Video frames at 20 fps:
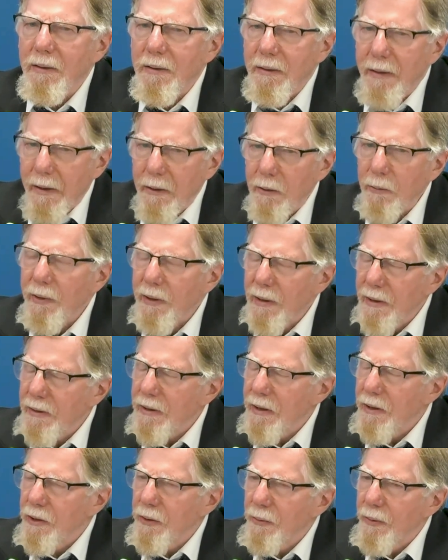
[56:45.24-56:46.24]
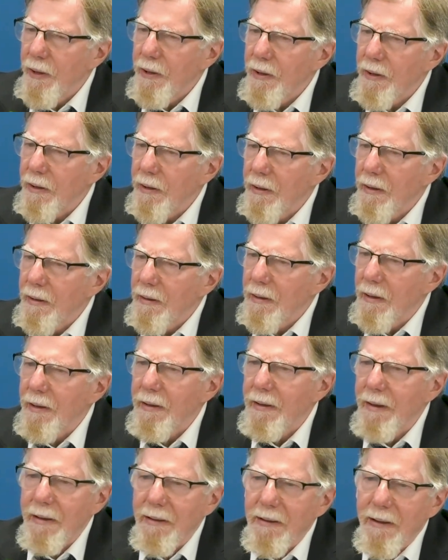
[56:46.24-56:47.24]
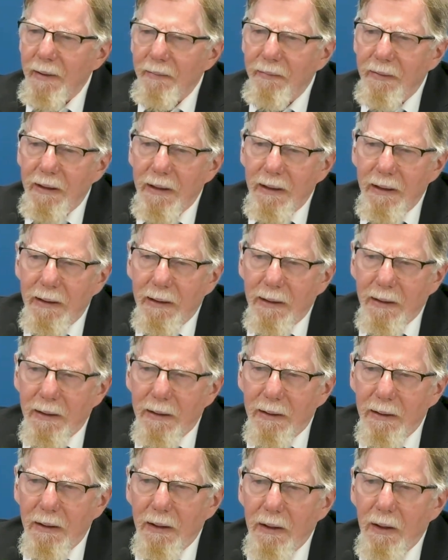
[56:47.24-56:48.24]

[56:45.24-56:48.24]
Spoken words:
deal with the situation in 1917.